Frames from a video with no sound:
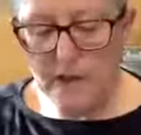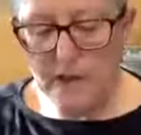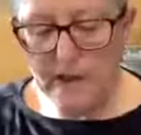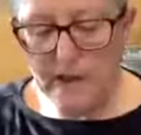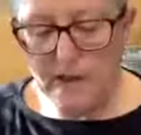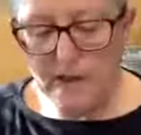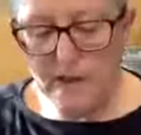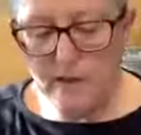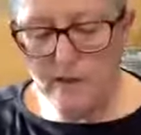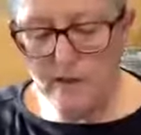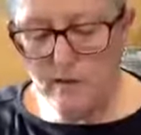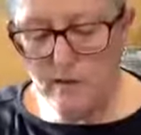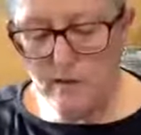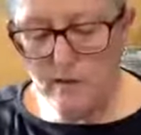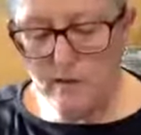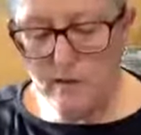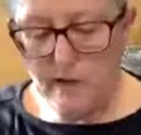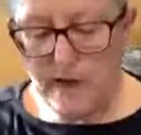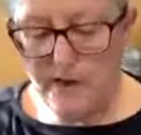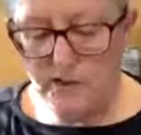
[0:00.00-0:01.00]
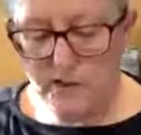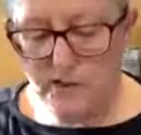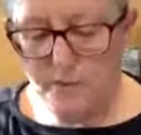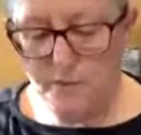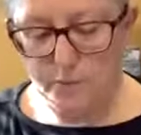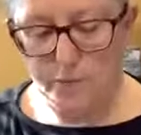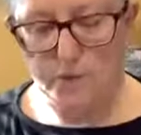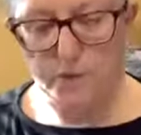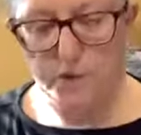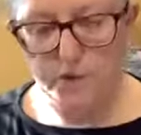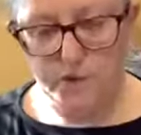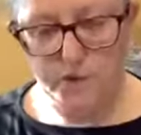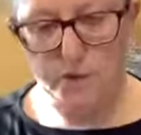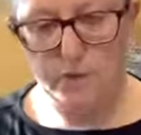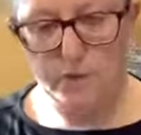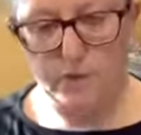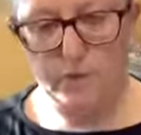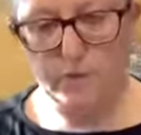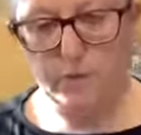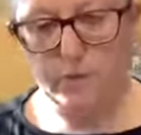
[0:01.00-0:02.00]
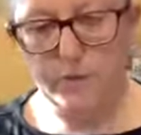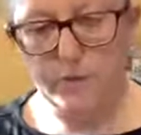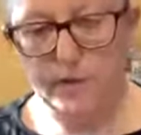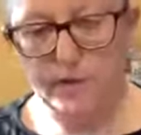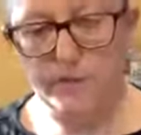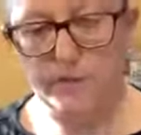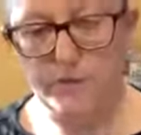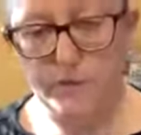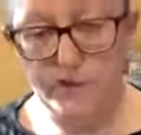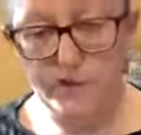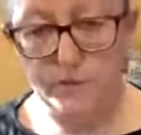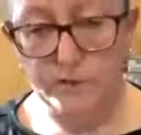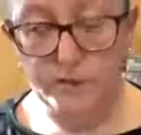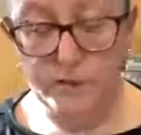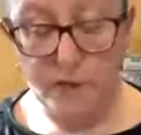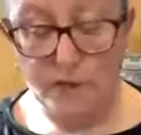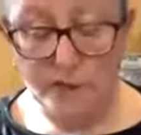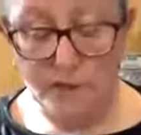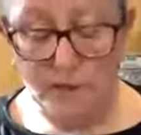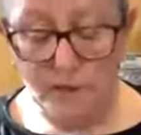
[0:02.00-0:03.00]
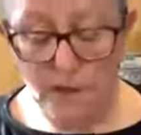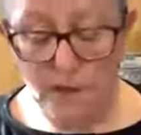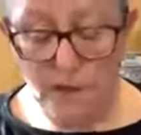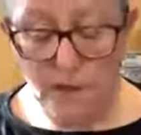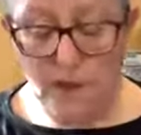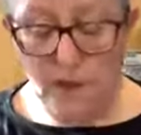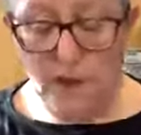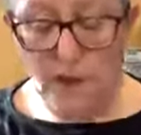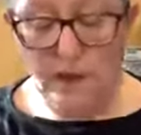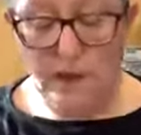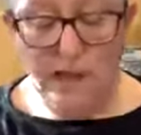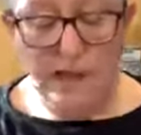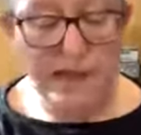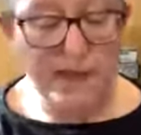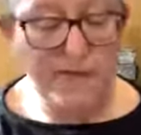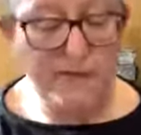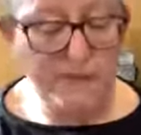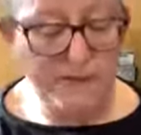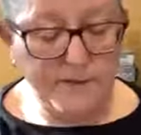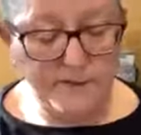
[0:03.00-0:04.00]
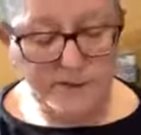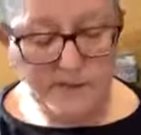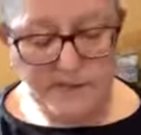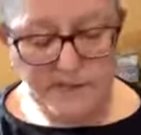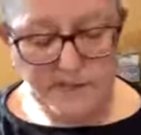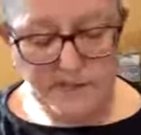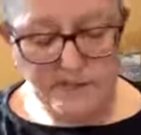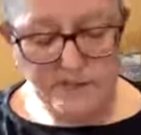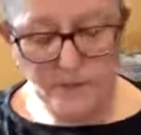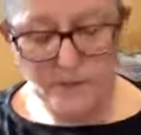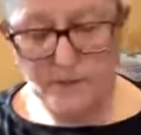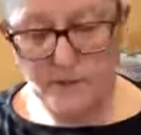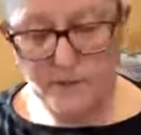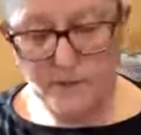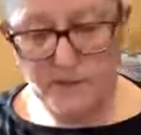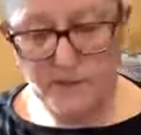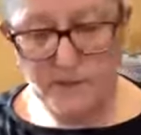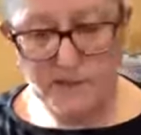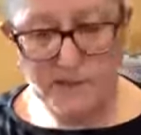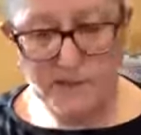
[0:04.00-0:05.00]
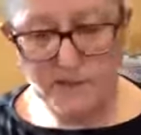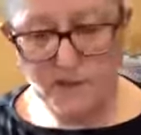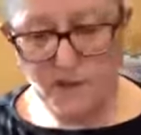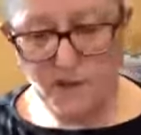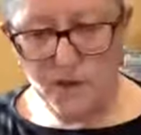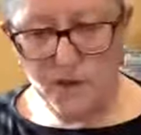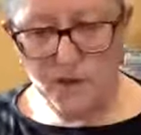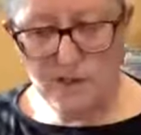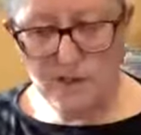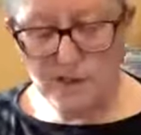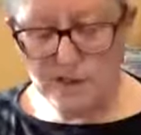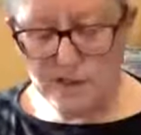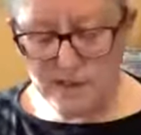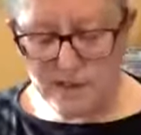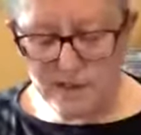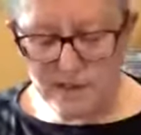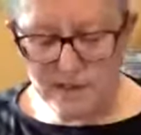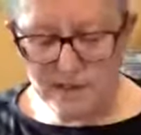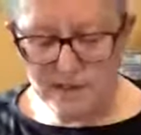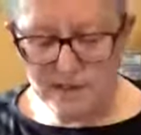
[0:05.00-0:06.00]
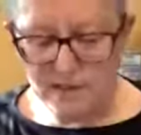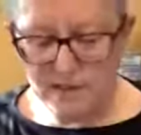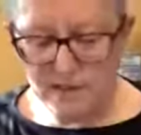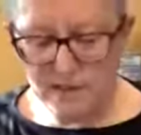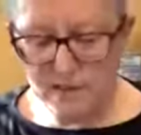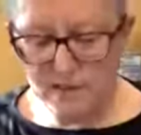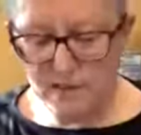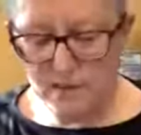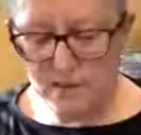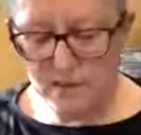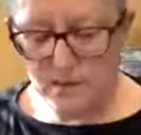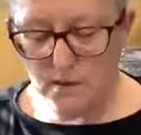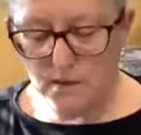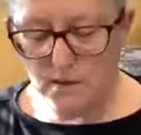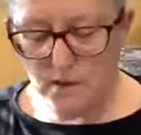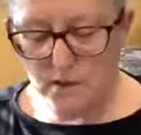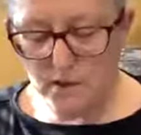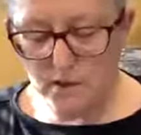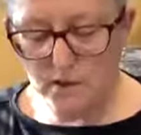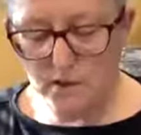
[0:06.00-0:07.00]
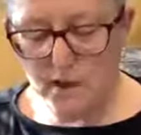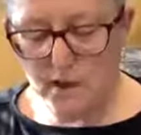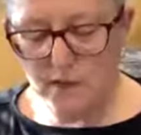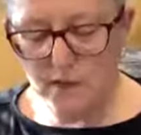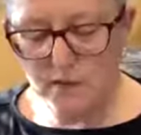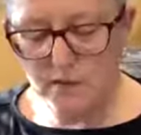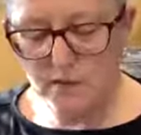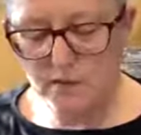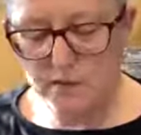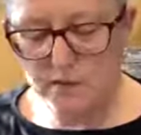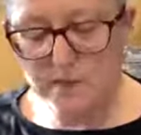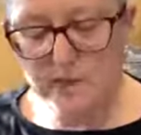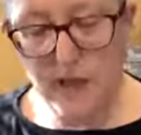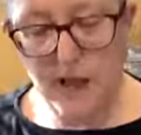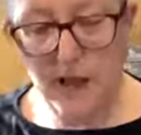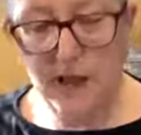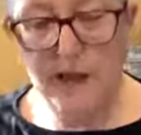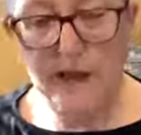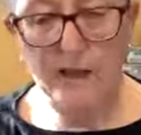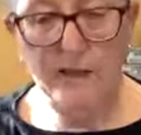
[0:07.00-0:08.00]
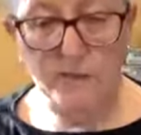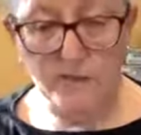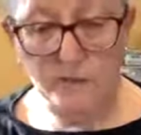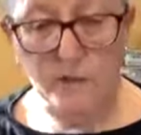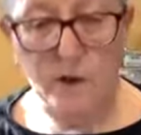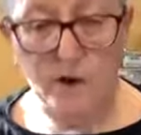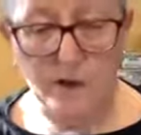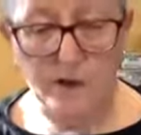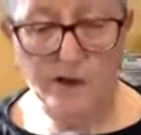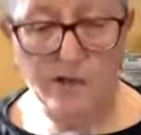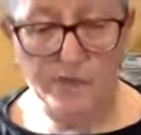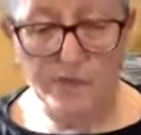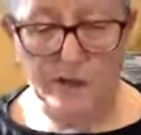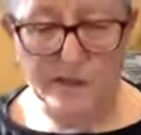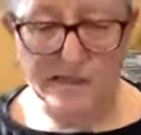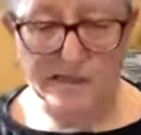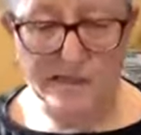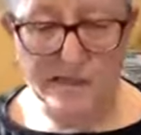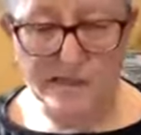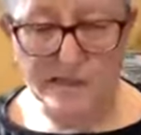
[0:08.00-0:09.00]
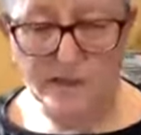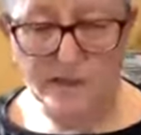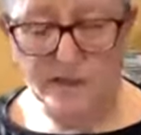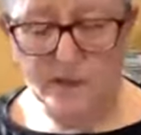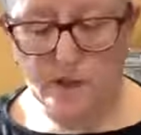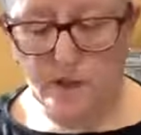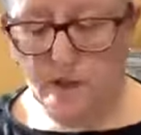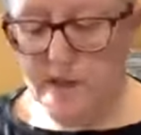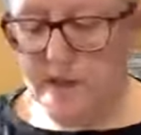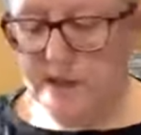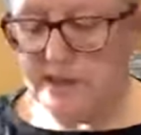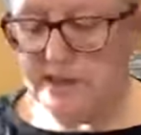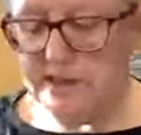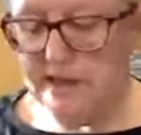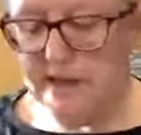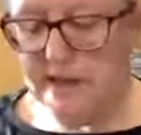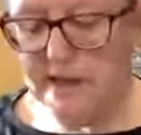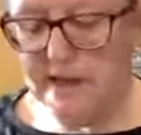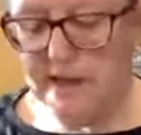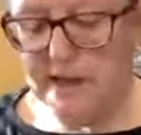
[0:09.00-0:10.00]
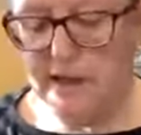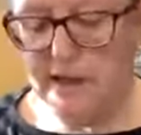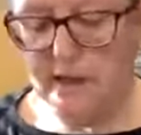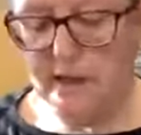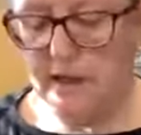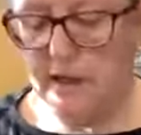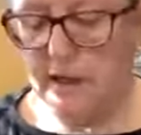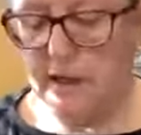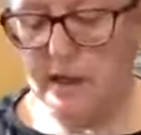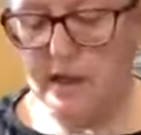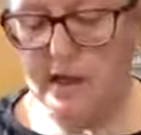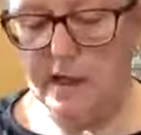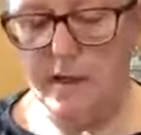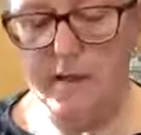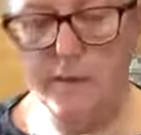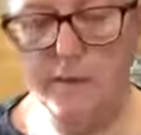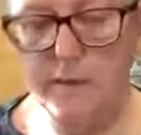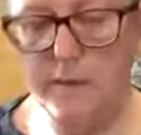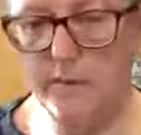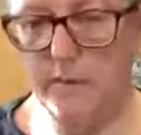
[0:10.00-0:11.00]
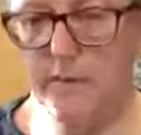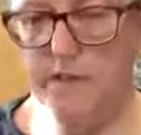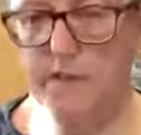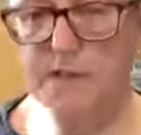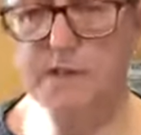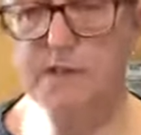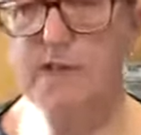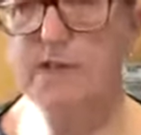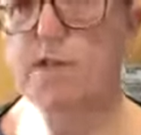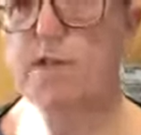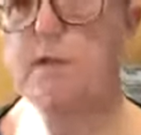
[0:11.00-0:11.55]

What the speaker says: can actually put your dough in the fridge overnight. And there's information about this in the notes, and you can retard the rise, basically. So say it was